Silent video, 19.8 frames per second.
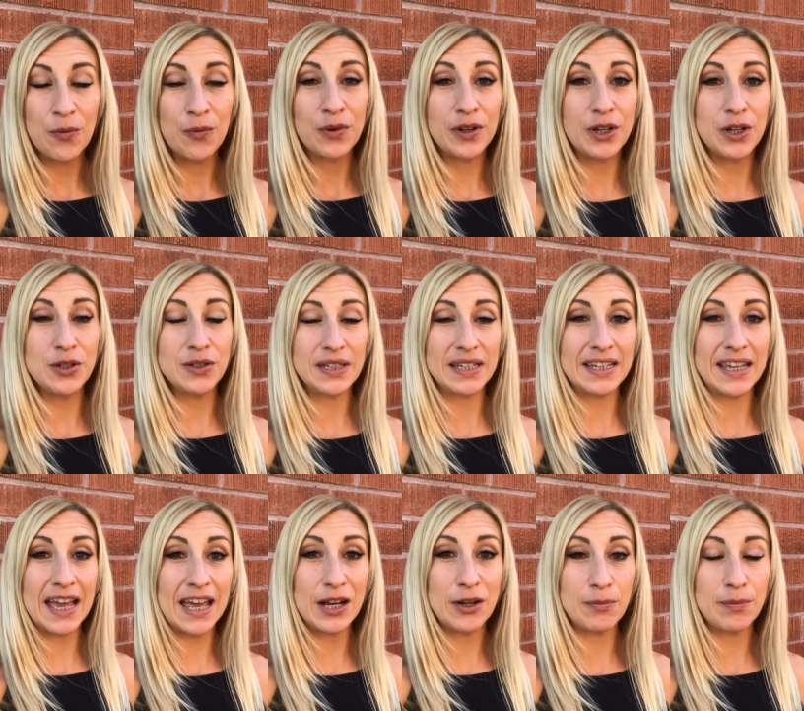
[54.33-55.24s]
when you're using
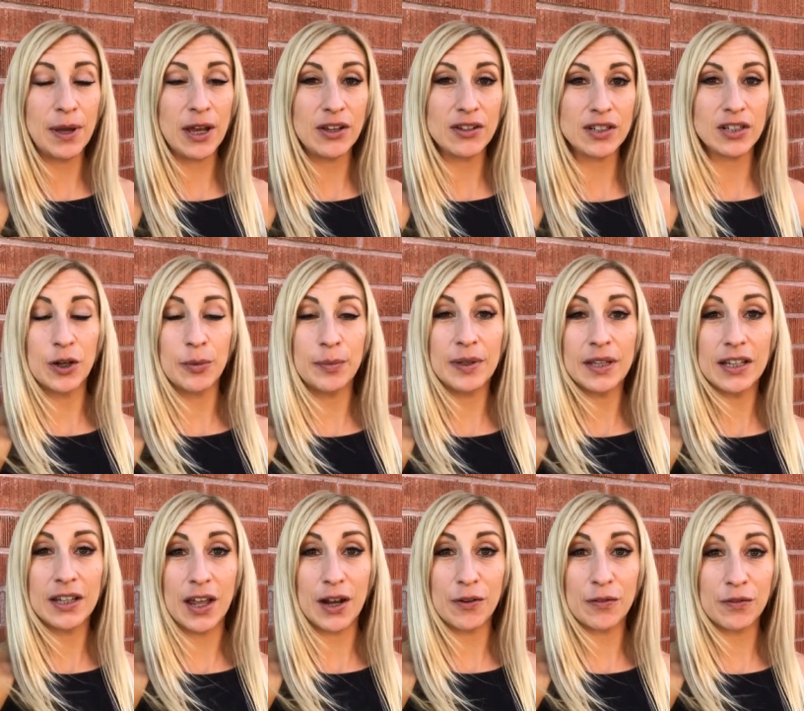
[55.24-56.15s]
kettlebells, there'll
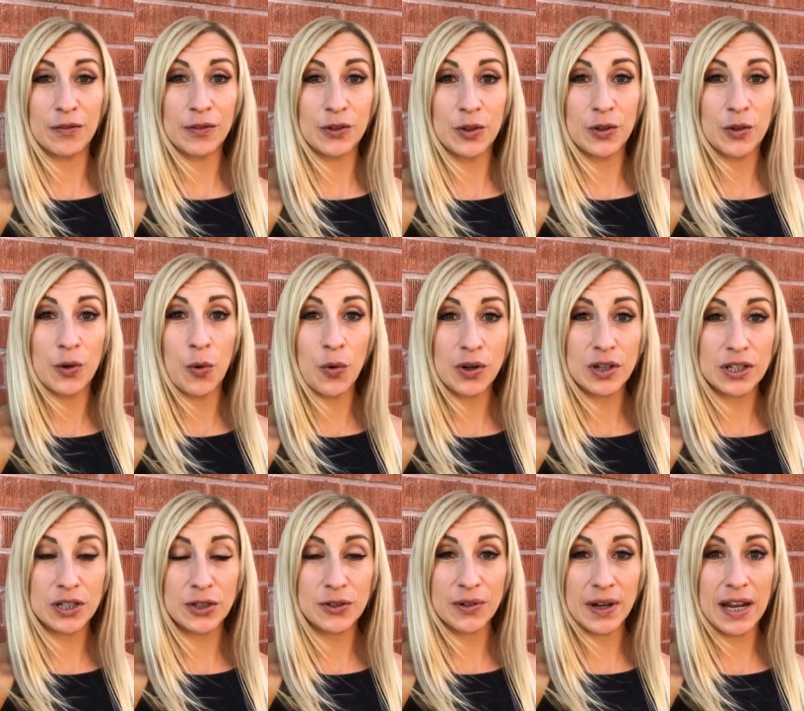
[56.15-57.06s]
be a lot of
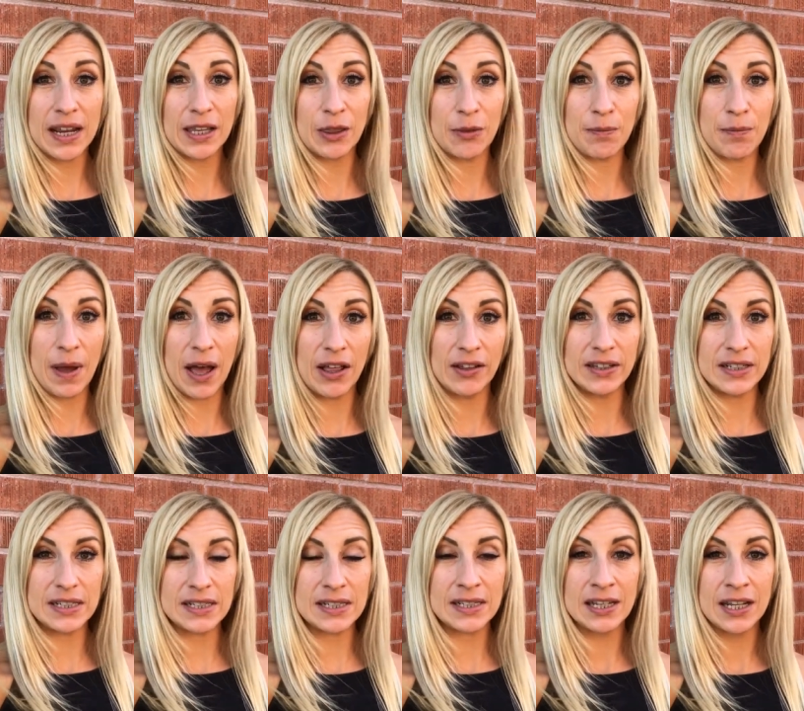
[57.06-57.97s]
core strength,
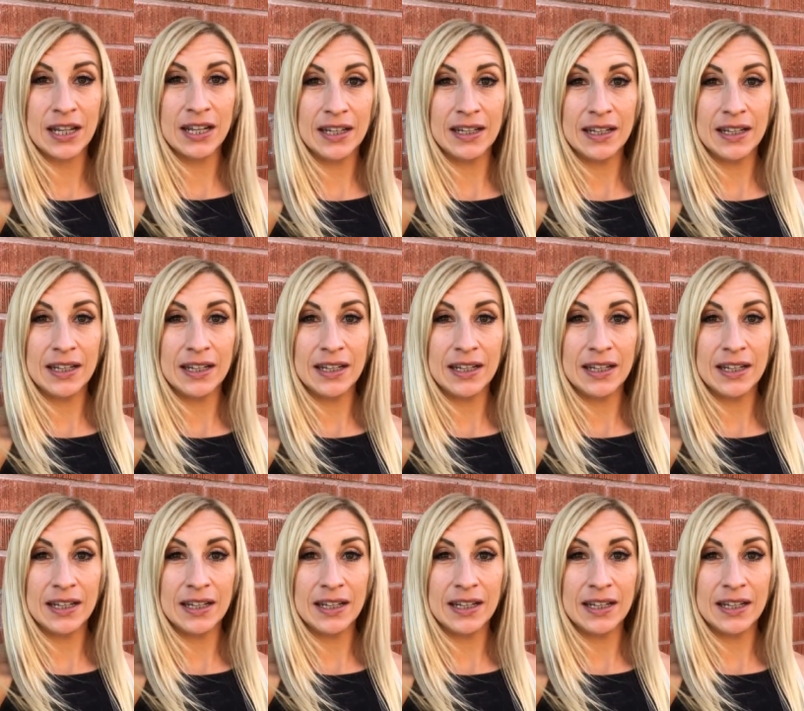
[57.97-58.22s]
balance,